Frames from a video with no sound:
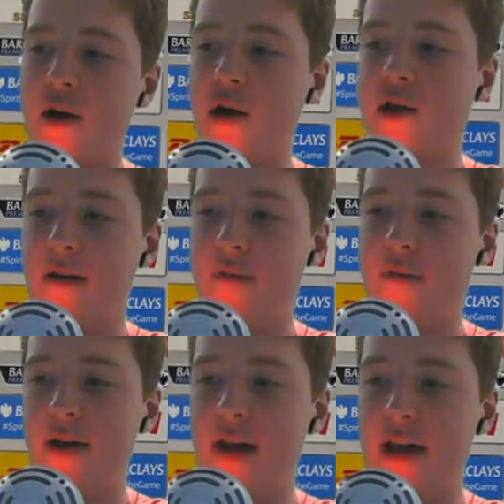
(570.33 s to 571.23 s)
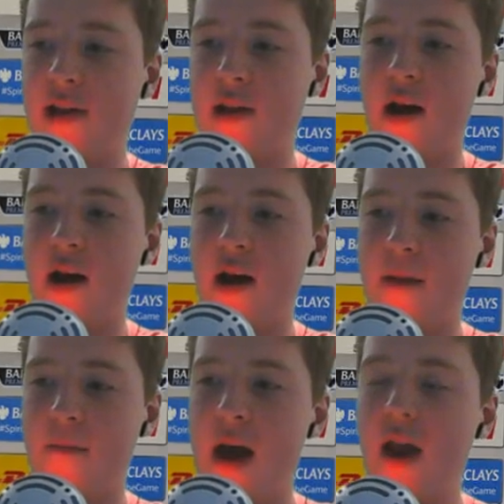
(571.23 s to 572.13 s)
Looks like a very decent lineup,
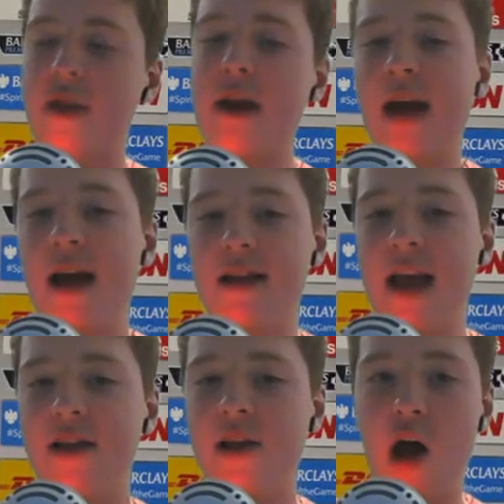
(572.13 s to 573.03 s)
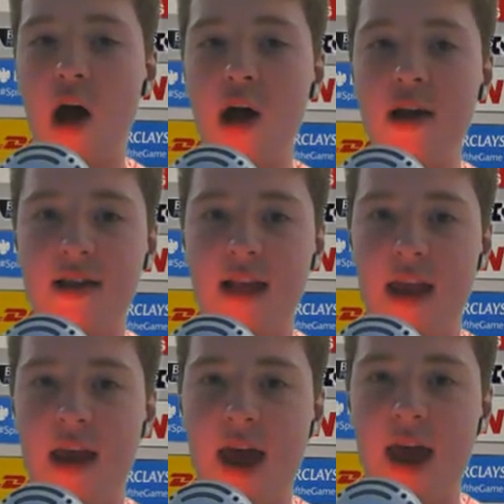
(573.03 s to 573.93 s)
and I think that takes us
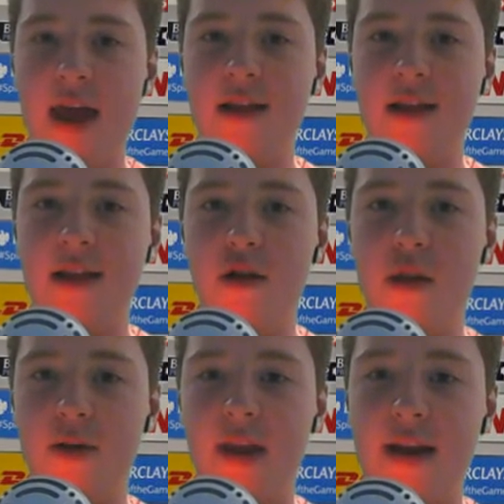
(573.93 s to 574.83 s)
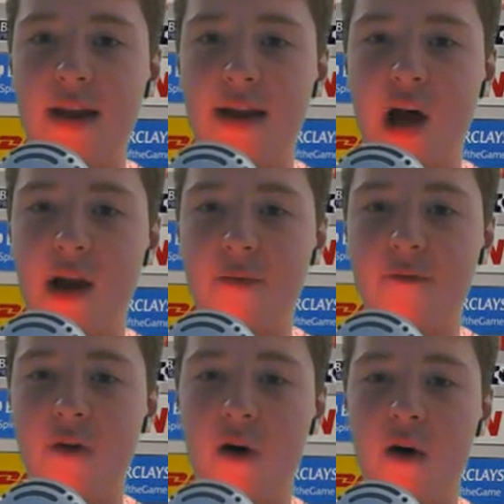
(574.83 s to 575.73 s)
nicely into the predicted lineups
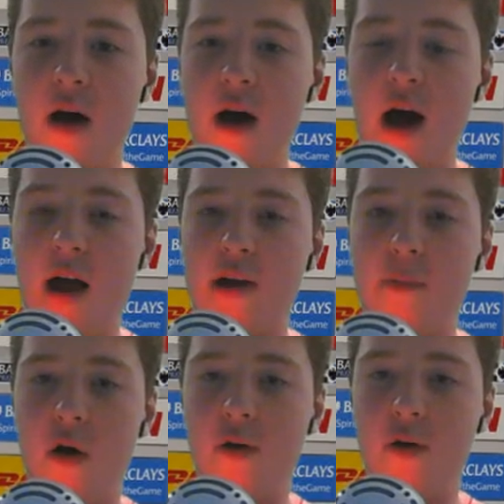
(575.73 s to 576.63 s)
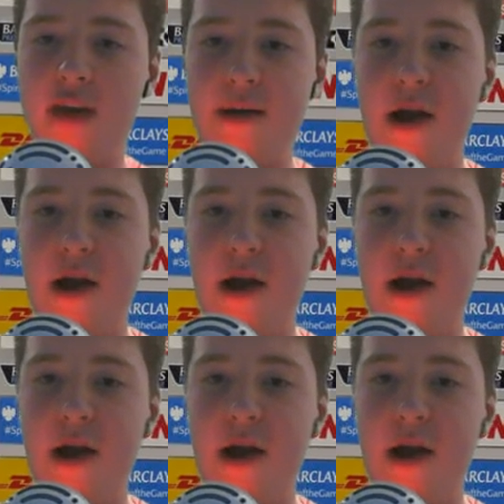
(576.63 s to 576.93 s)
for tomorrow's game.